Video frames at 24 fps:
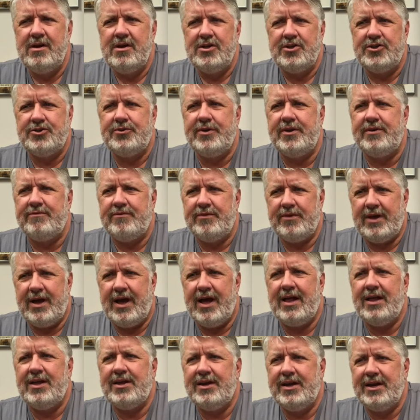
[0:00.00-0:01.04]
street for the
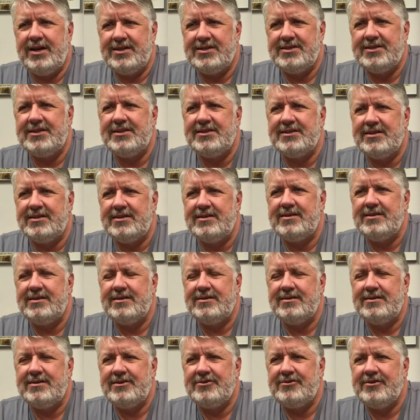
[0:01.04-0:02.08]
holiday season to
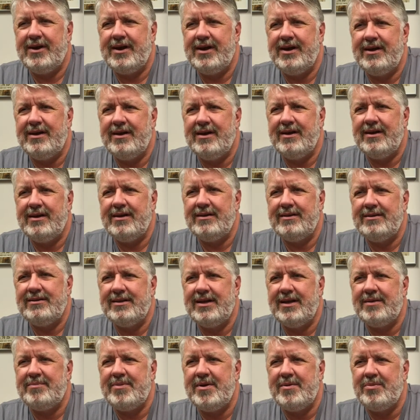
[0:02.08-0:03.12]
try and
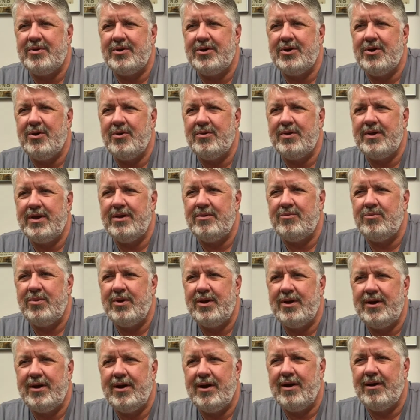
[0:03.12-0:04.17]
let people know that
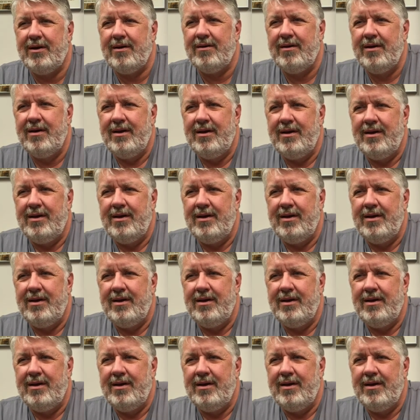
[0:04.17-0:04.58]
we are